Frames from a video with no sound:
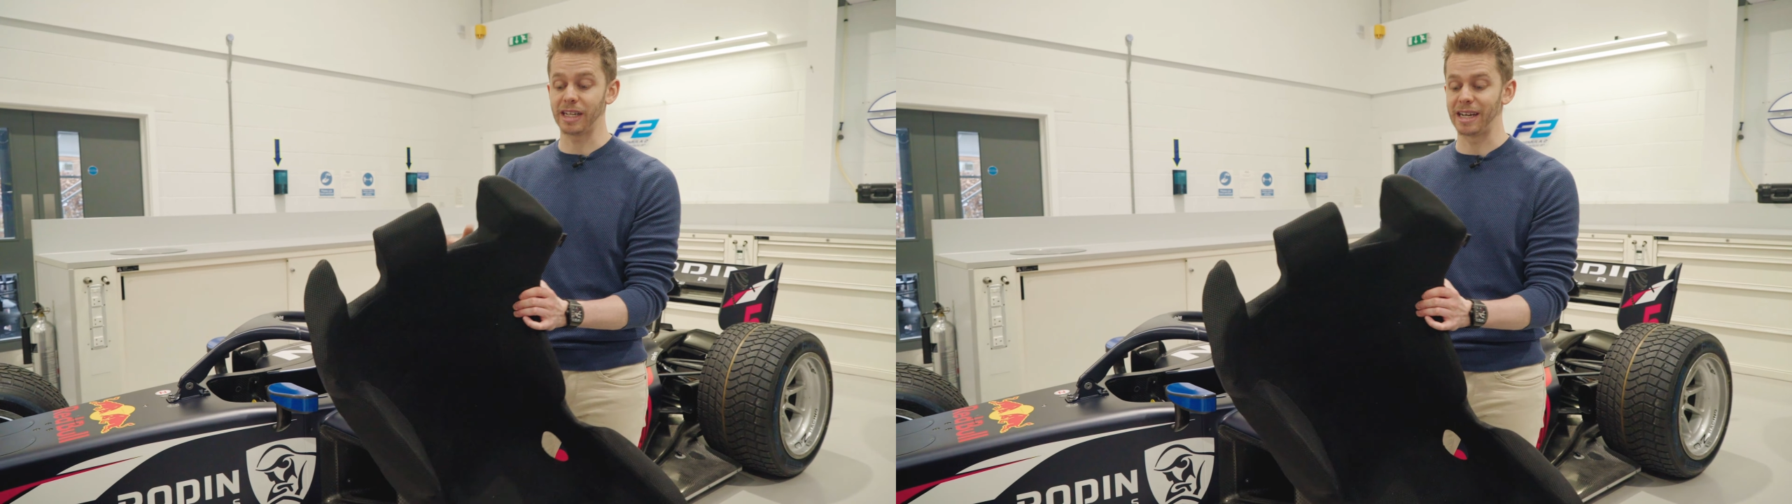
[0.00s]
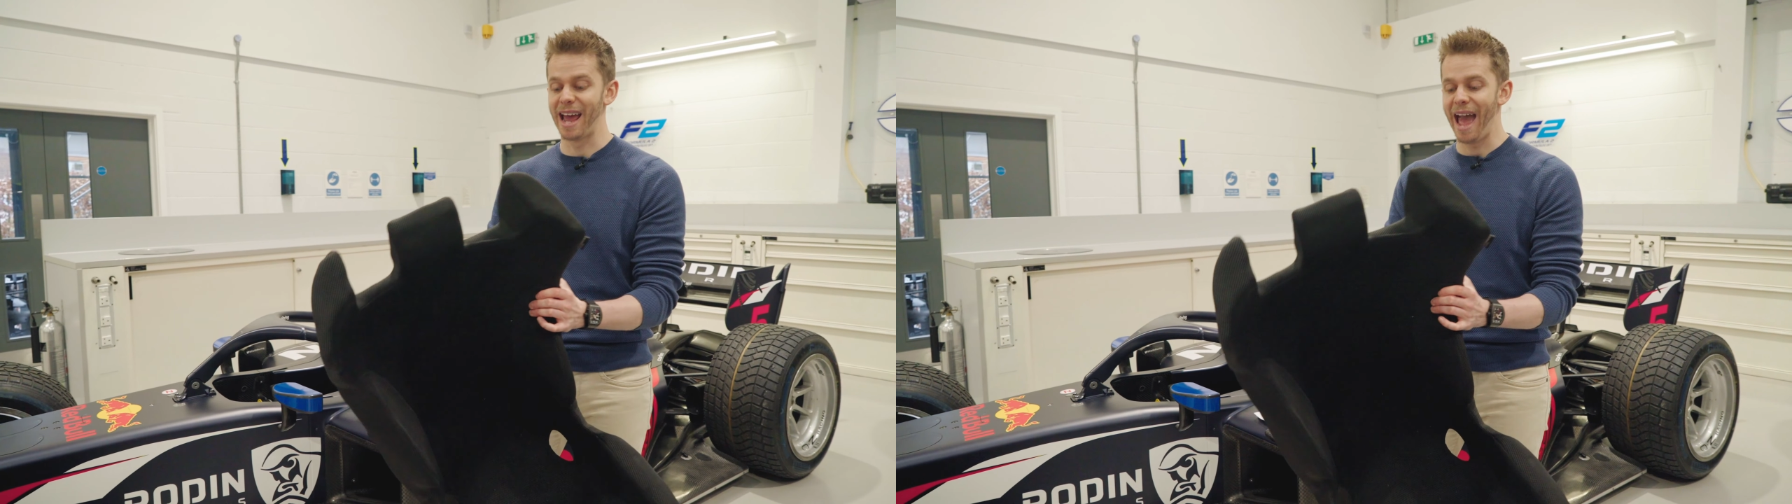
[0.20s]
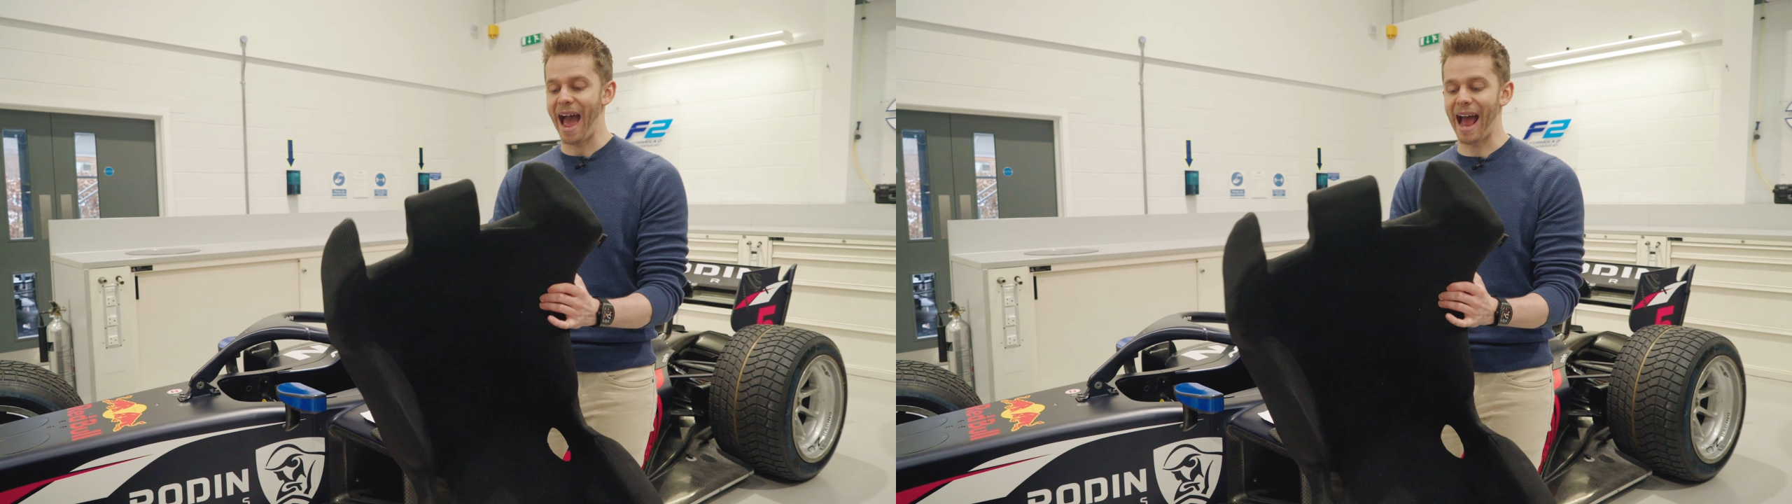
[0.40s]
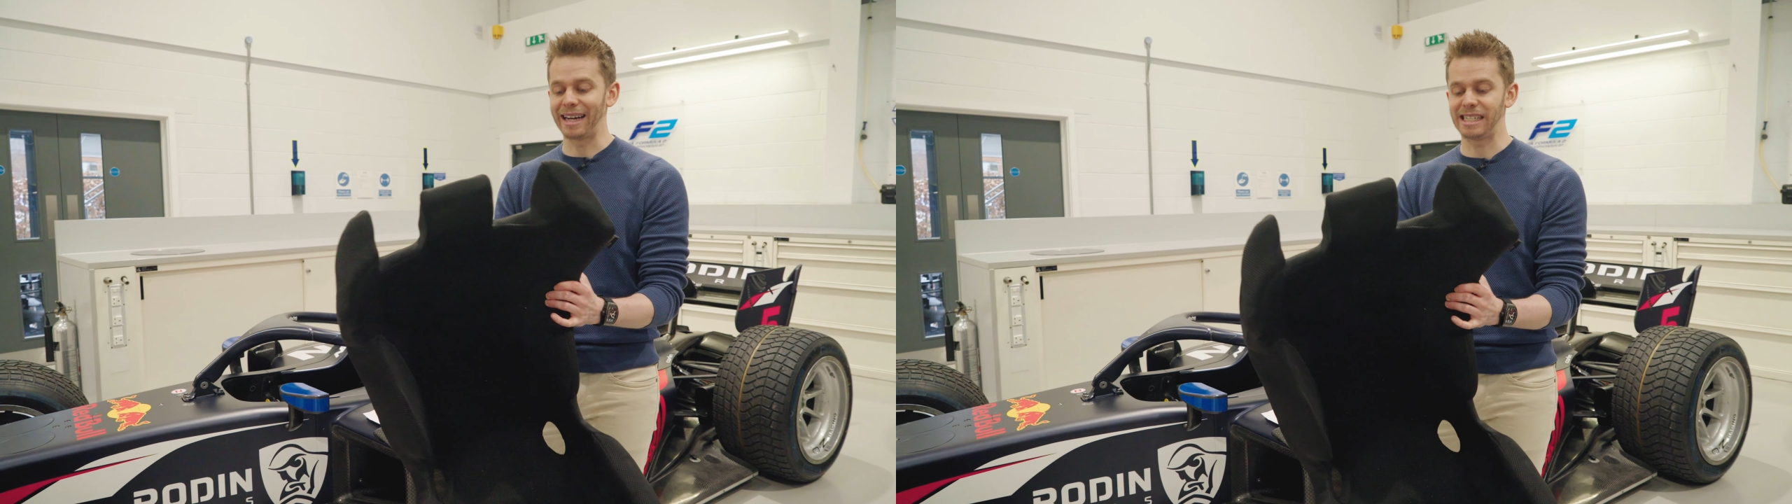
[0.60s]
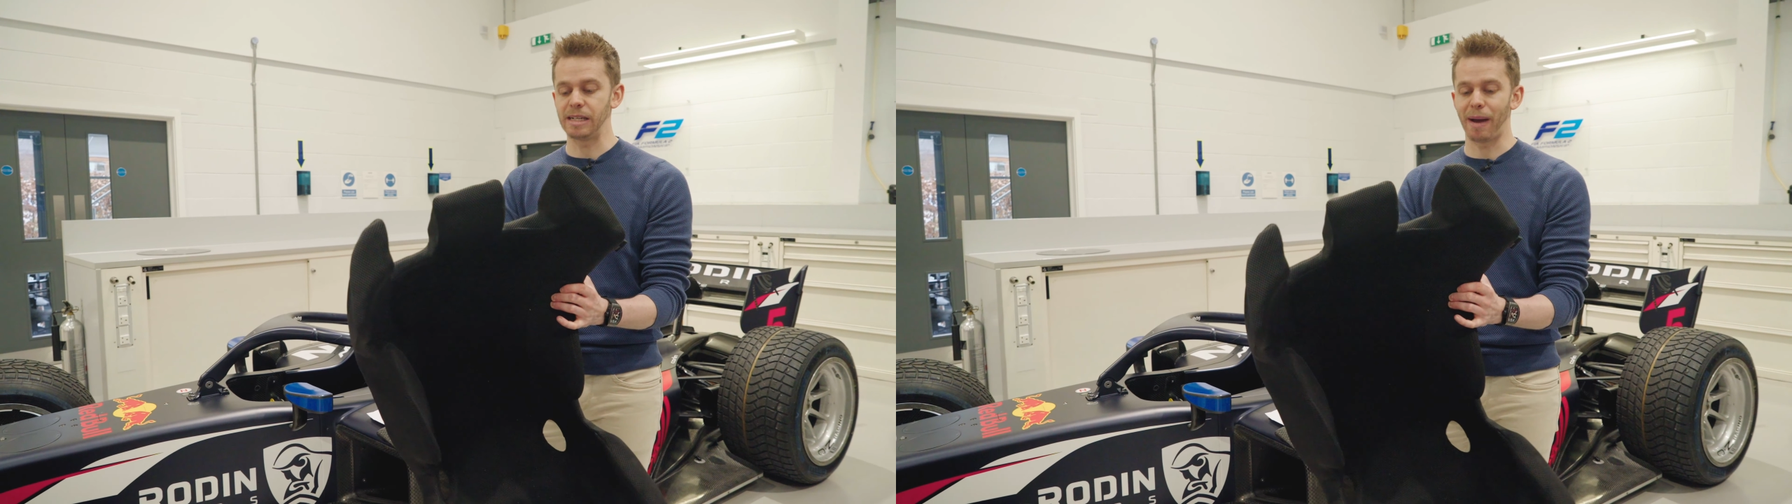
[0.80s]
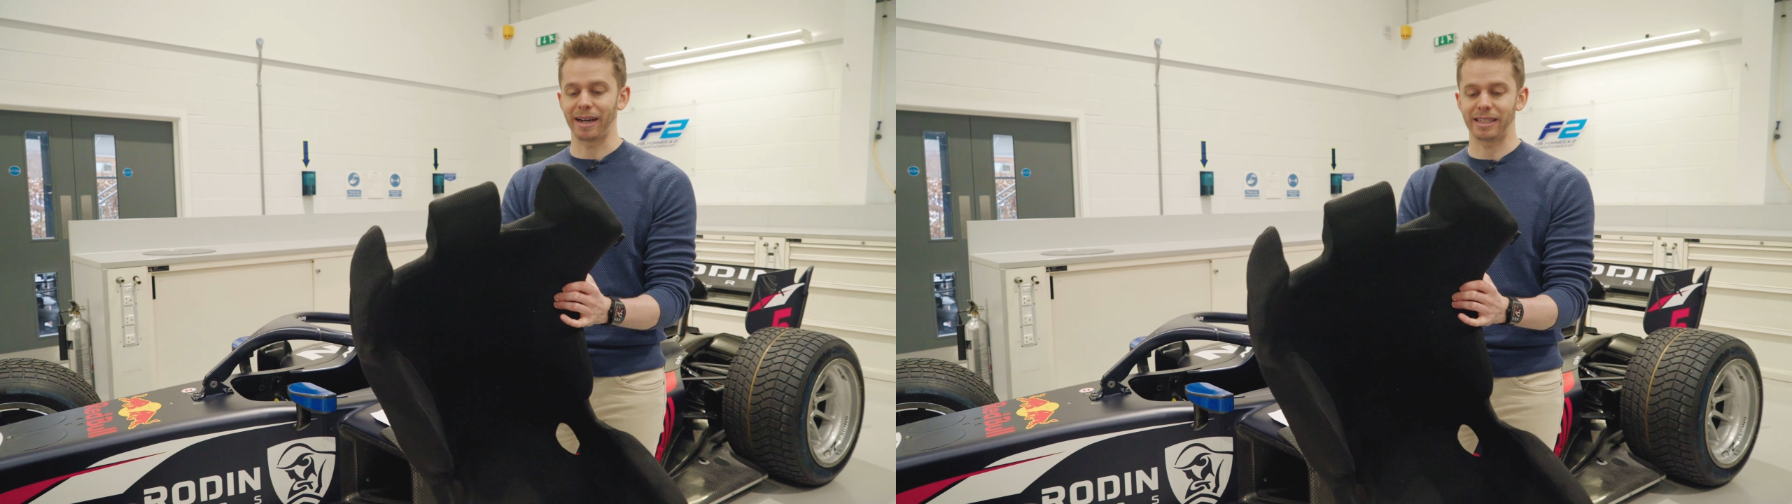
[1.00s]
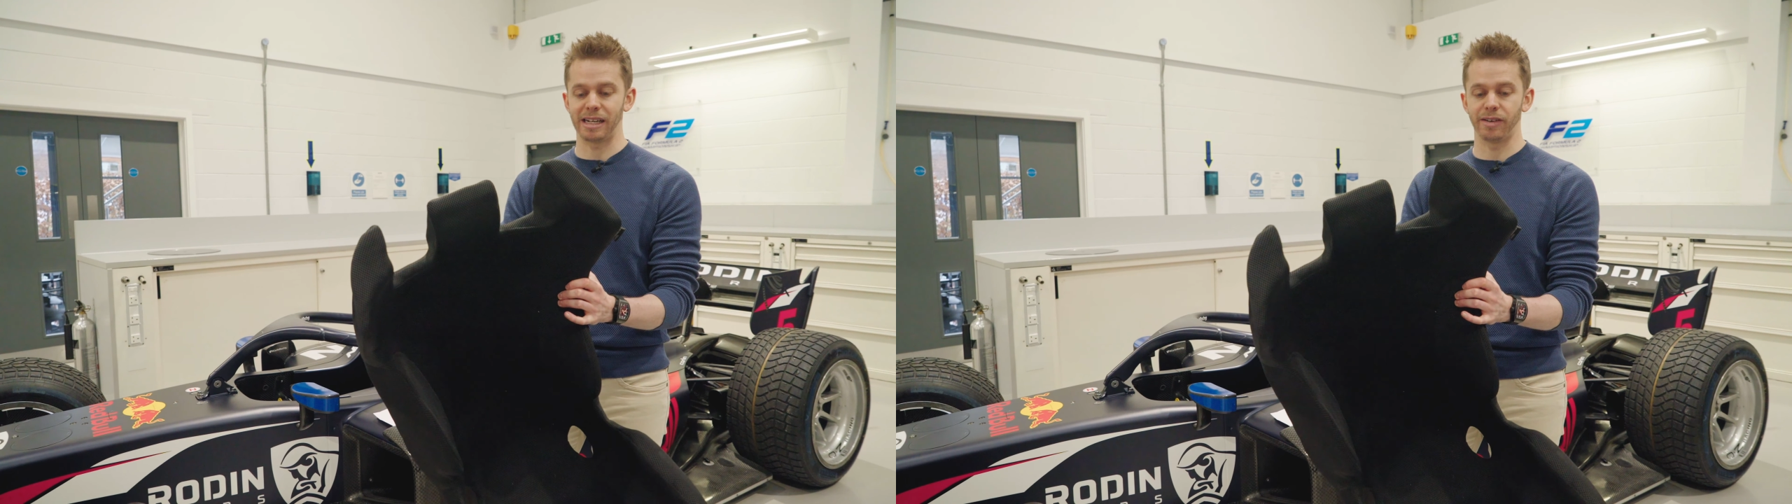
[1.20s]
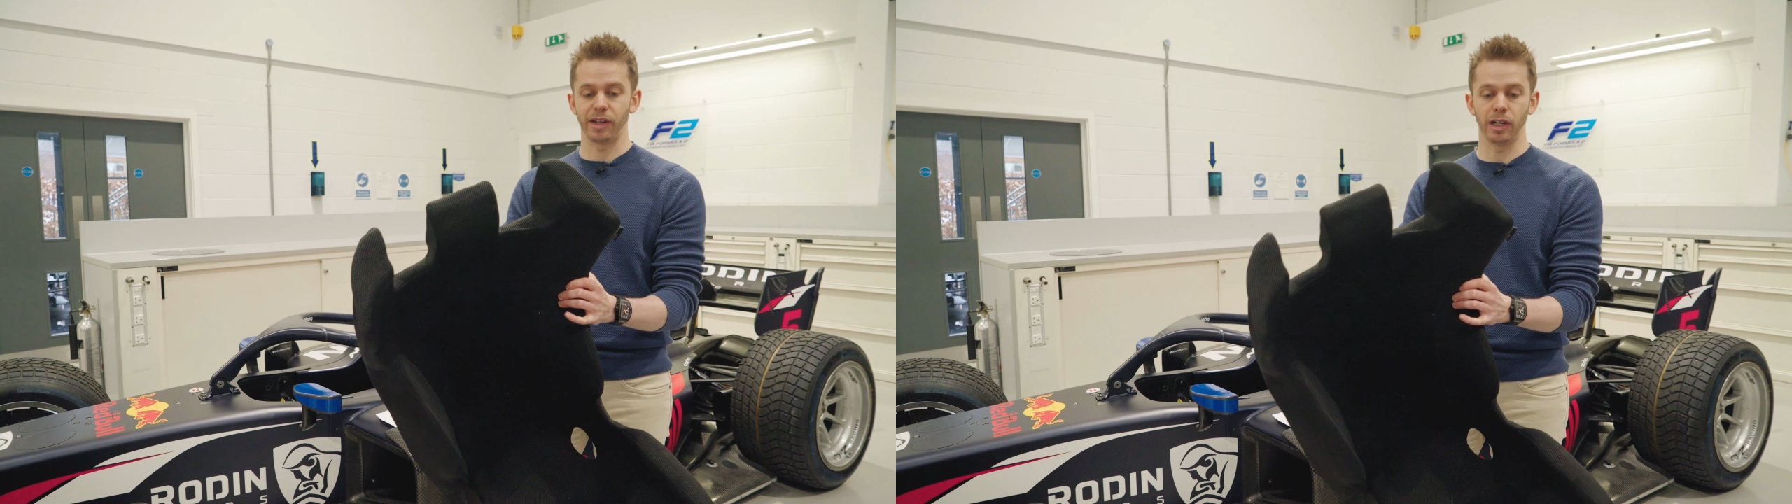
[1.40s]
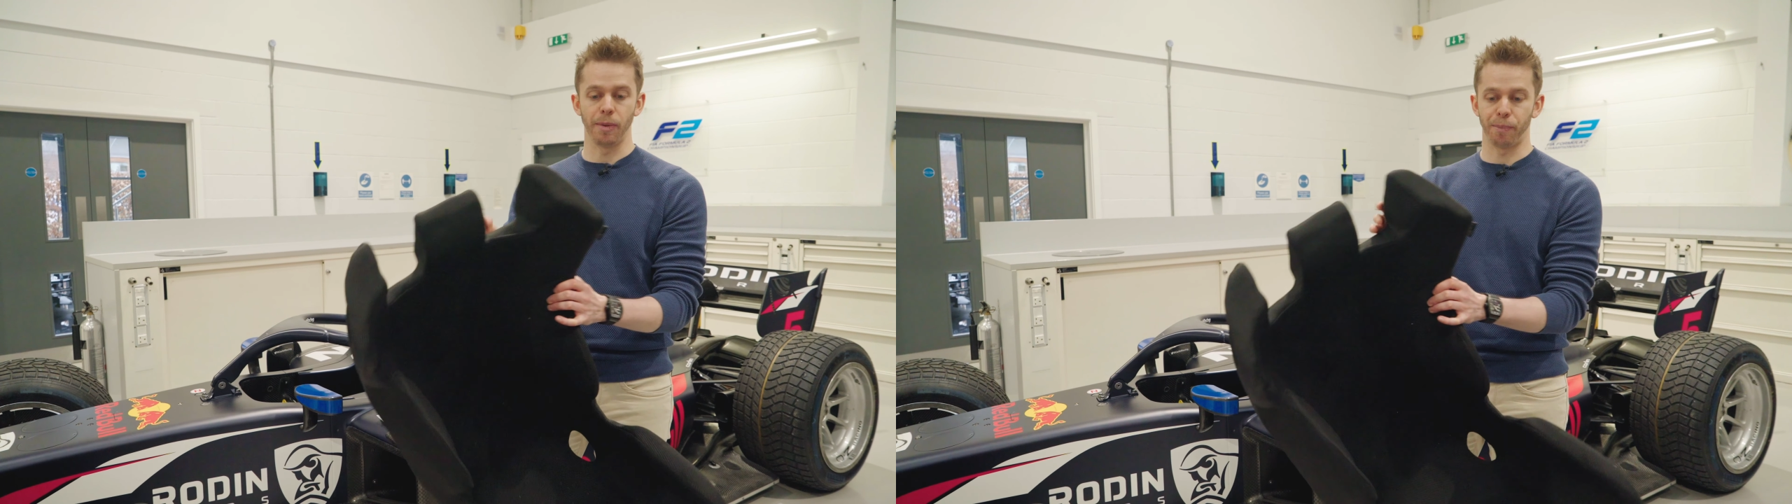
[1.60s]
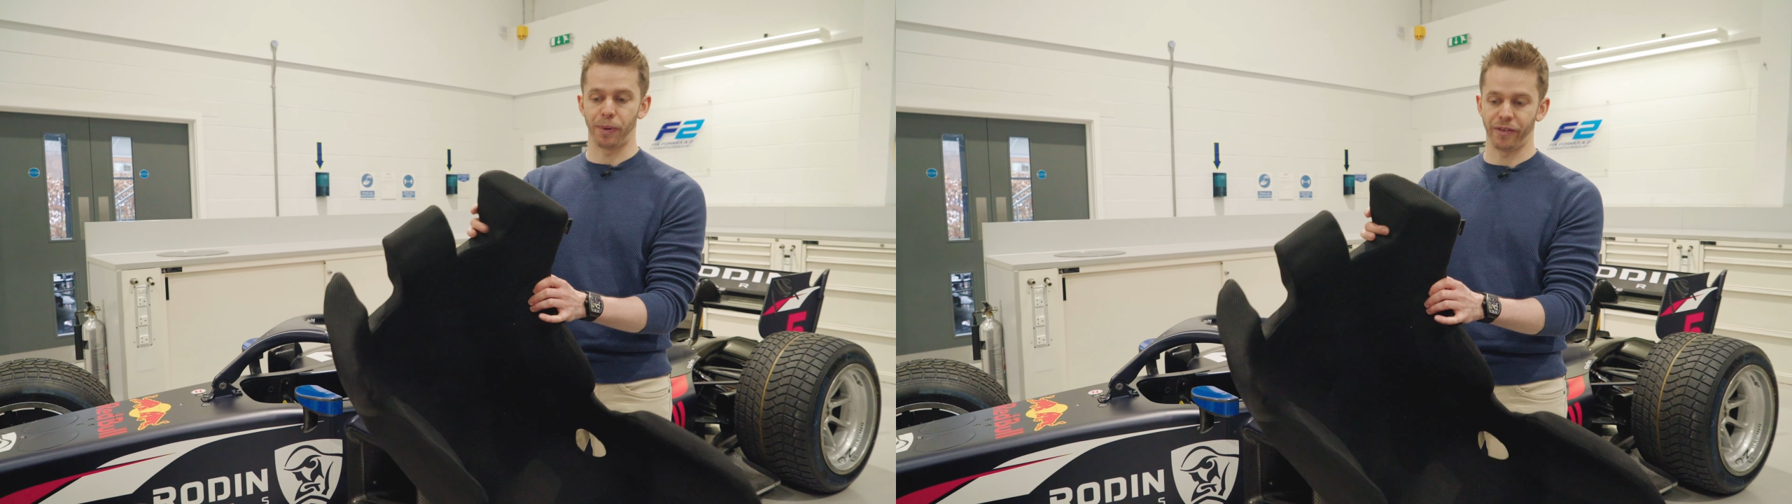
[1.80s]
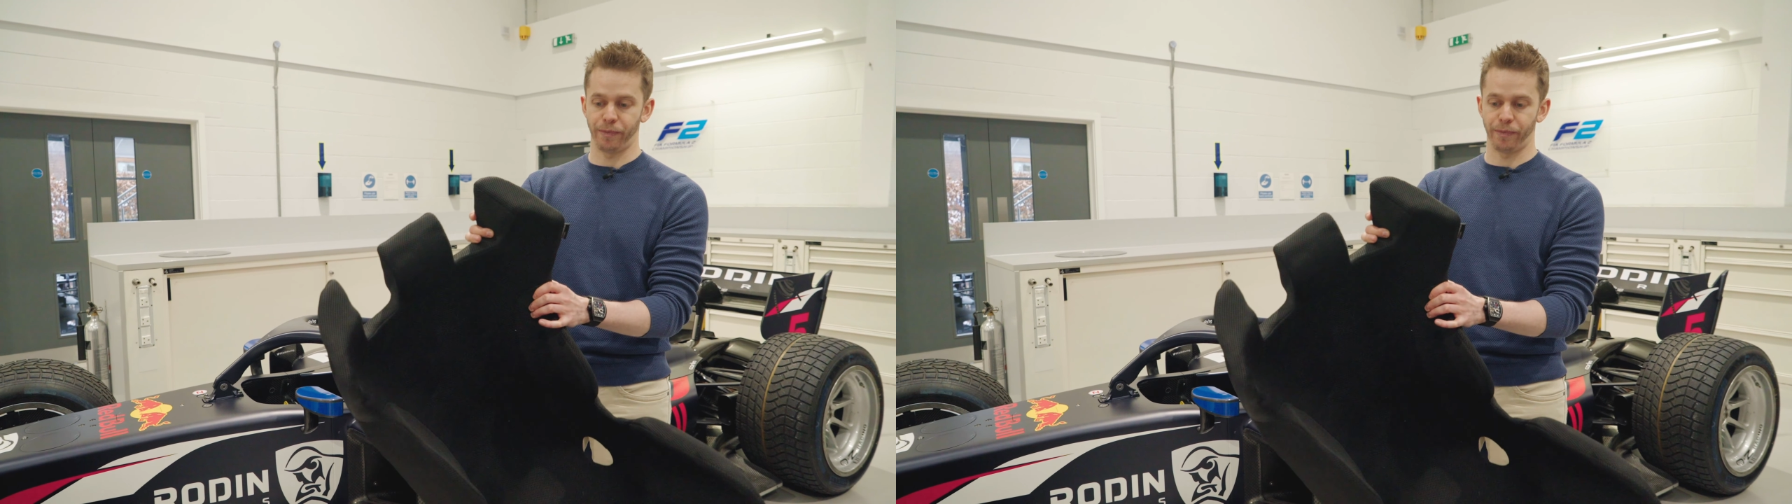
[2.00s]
in antibacterial and